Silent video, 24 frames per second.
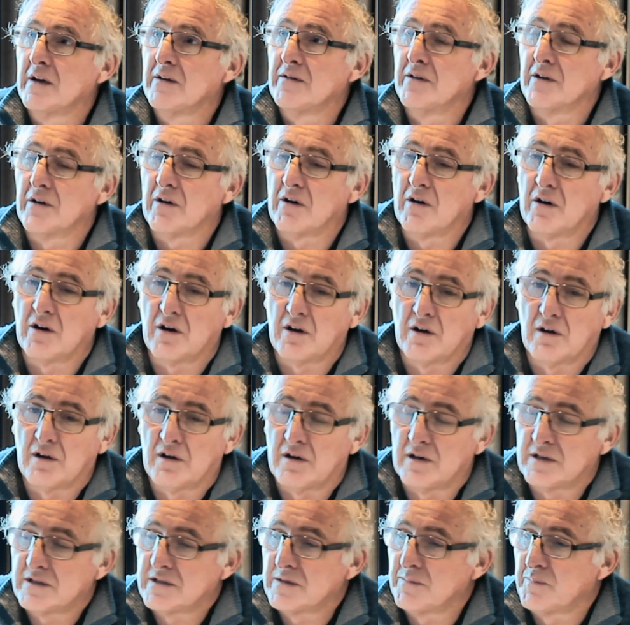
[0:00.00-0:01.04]
that
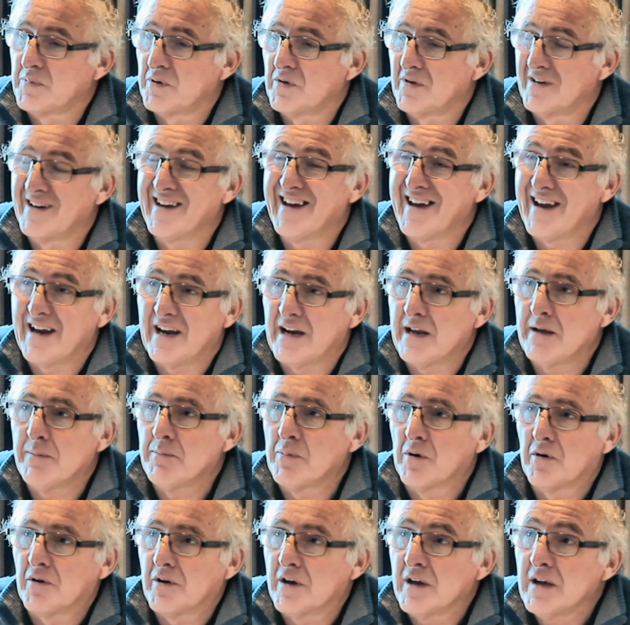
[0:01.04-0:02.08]
highlights upon
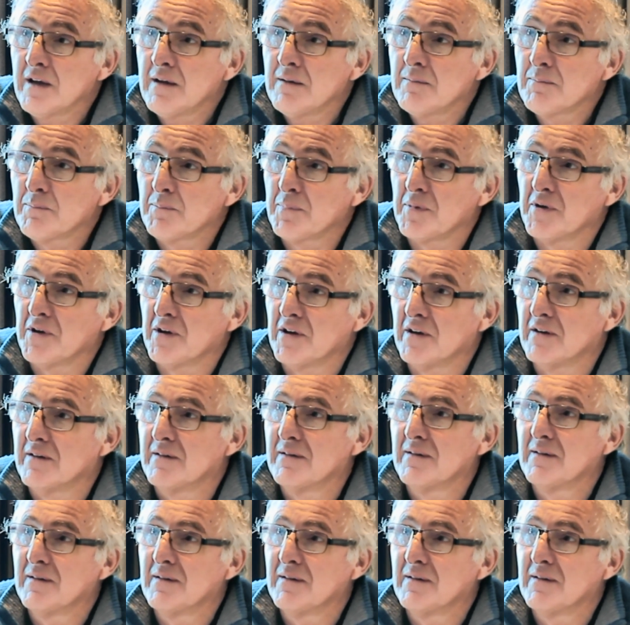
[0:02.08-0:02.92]
anybody, be it